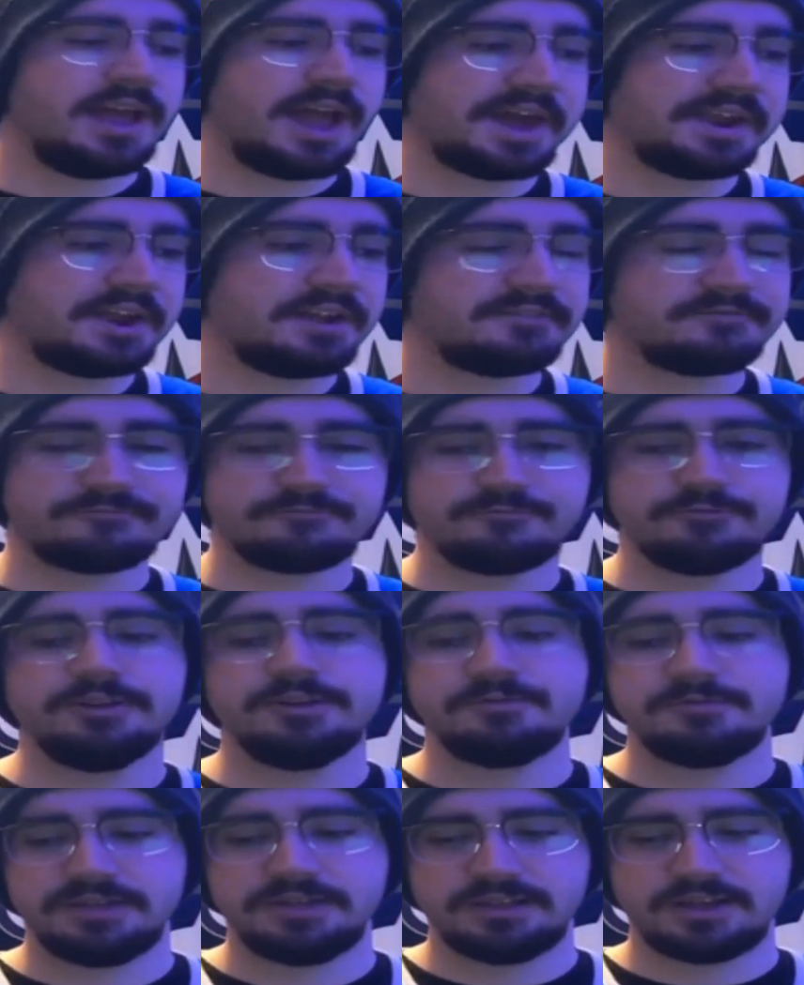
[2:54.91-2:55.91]
And I
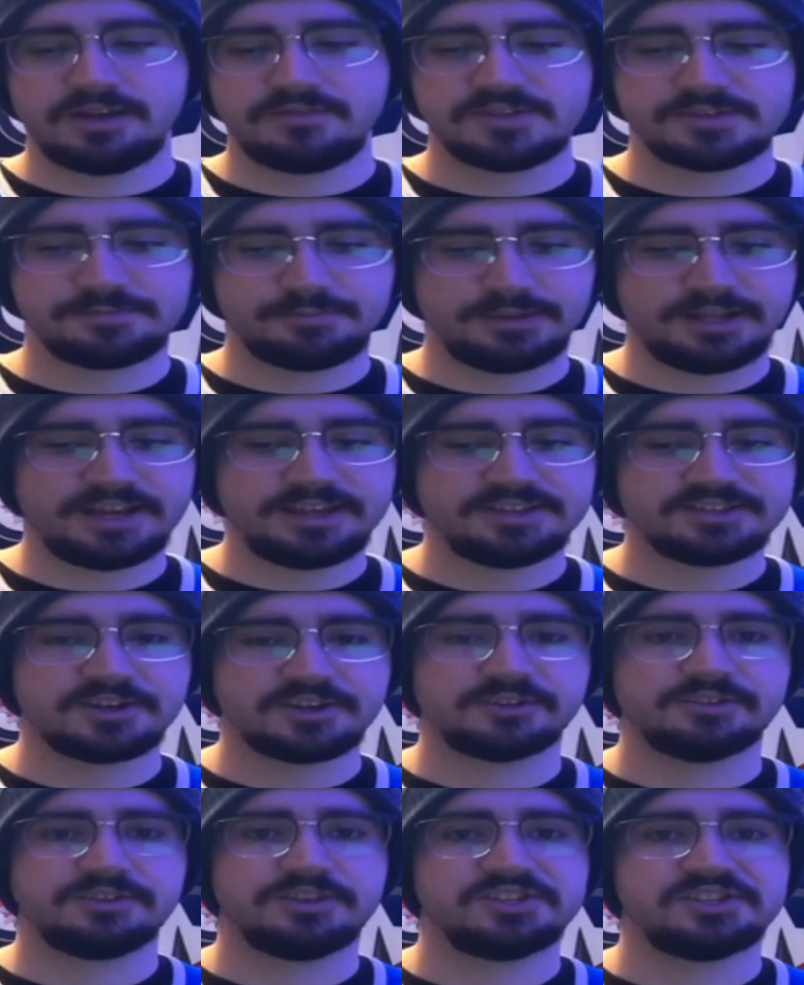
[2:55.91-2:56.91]
really, really love his play
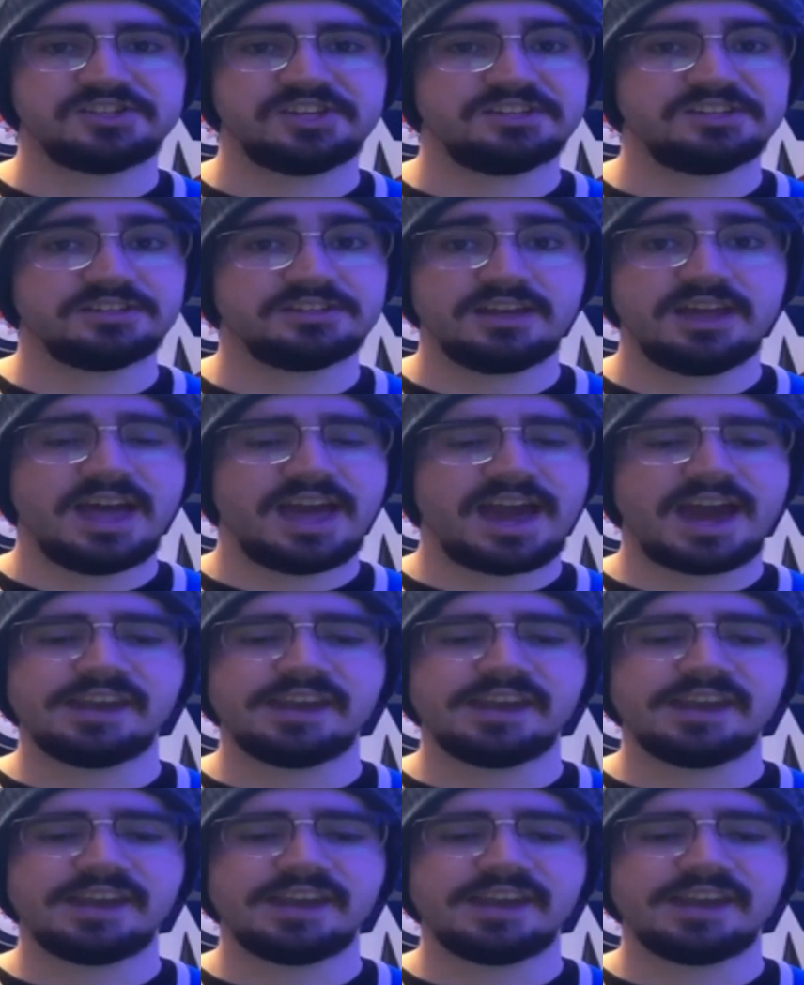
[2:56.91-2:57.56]
start this season.